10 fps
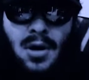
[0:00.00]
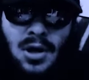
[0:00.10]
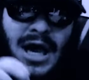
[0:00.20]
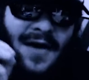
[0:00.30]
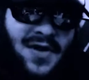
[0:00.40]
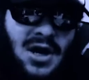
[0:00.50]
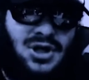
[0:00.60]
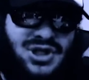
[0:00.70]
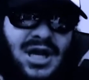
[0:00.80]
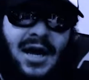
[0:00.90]
You have to
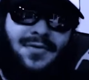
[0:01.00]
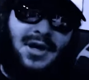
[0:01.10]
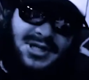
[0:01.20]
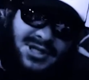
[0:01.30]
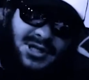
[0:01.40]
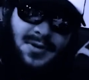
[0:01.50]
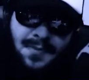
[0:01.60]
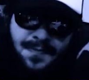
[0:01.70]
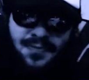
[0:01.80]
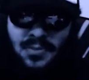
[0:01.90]
understand this.
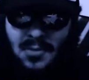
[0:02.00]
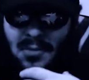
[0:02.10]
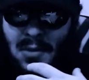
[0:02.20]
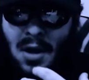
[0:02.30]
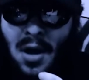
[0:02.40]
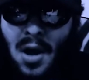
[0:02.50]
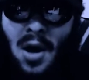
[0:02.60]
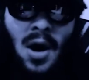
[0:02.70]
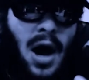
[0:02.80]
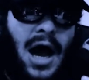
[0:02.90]

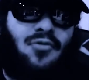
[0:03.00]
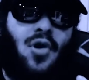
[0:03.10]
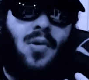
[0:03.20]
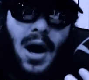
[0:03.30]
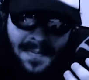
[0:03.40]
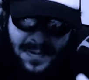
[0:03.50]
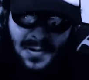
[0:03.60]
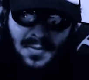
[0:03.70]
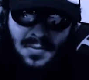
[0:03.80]
I grew up